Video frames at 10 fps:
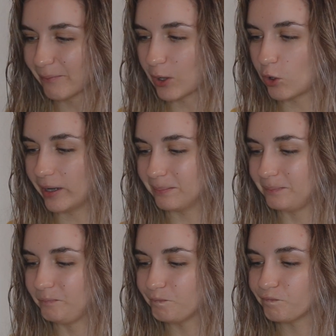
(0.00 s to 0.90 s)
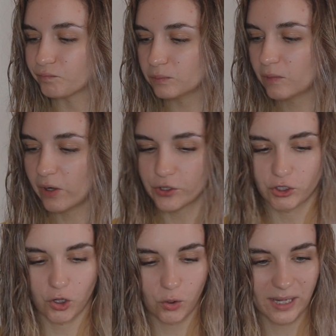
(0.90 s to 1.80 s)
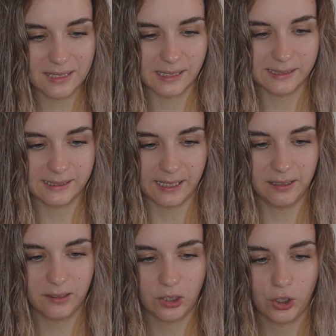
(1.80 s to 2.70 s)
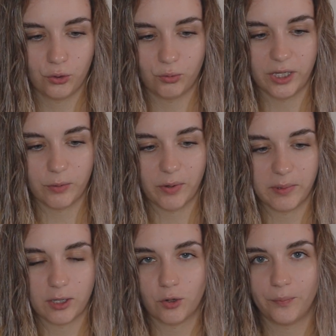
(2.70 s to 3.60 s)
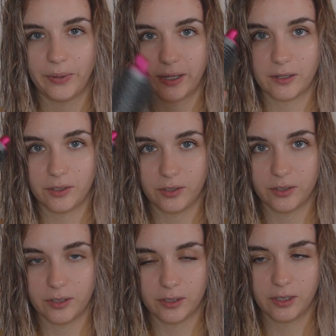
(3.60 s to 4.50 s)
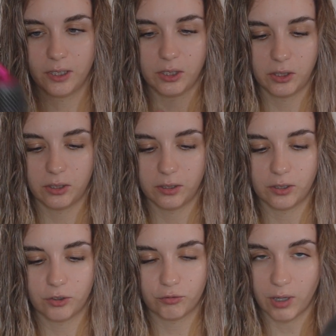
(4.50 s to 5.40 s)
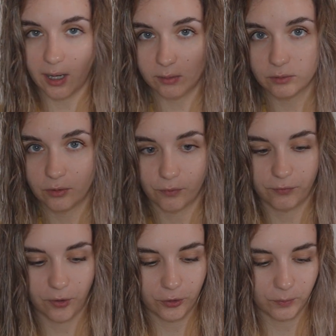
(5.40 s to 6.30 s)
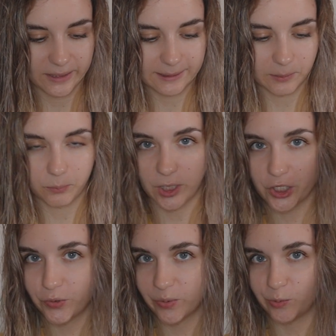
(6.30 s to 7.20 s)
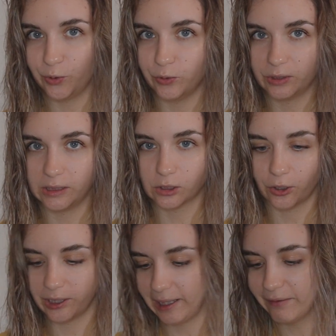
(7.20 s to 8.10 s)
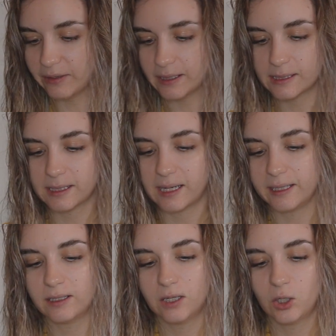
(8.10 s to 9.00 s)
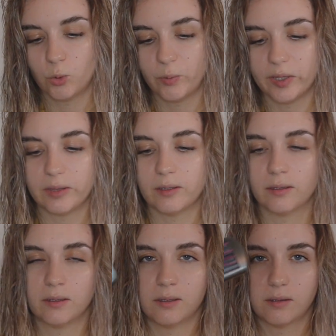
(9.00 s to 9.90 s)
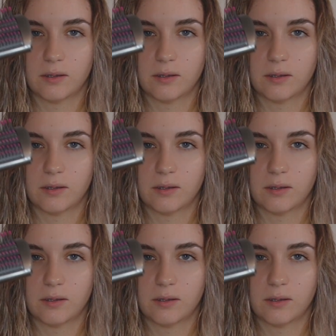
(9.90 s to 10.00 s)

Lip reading: Okay, so as I said, today we will compare the round volumizing brush. We will use this on the left hand side with the